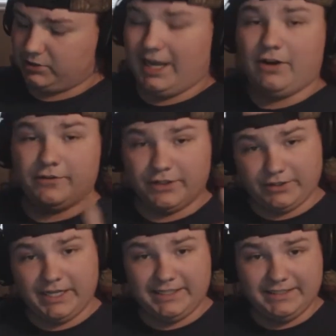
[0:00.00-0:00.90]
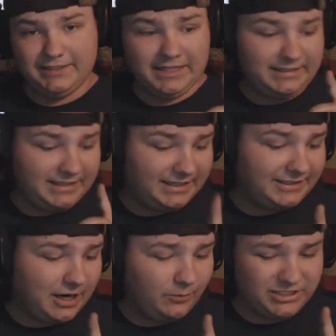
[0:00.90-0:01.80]
However, it did
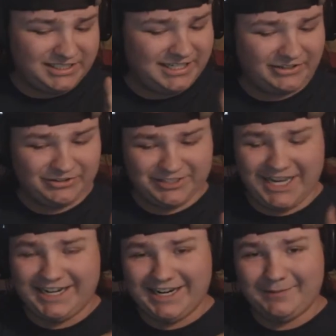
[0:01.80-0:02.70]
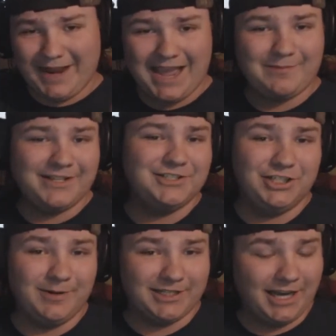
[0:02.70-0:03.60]
come with stickers, and I'm happy as shit
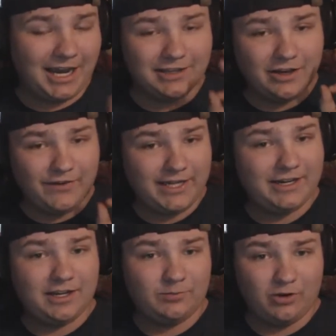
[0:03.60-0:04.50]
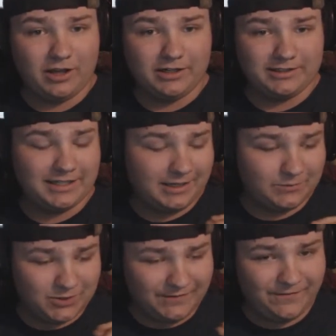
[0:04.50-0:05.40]
about that. I love any kind of product that
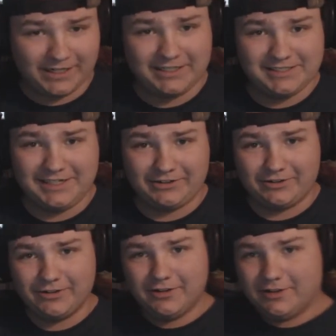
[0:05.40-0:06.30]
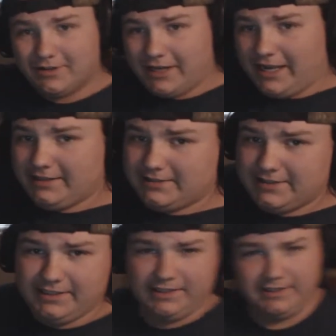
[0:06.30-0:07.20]
comes with a fucking sticker. Hence
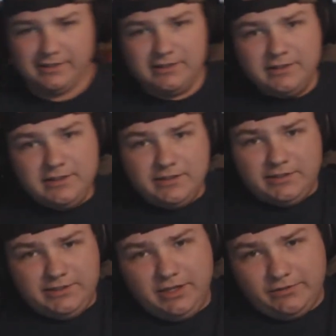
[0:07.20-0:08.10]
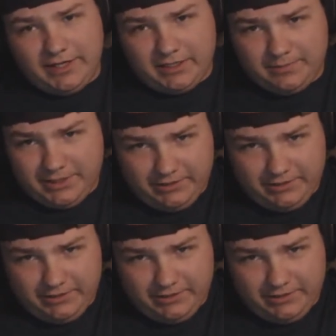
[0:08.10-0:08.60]
the gun rack up there.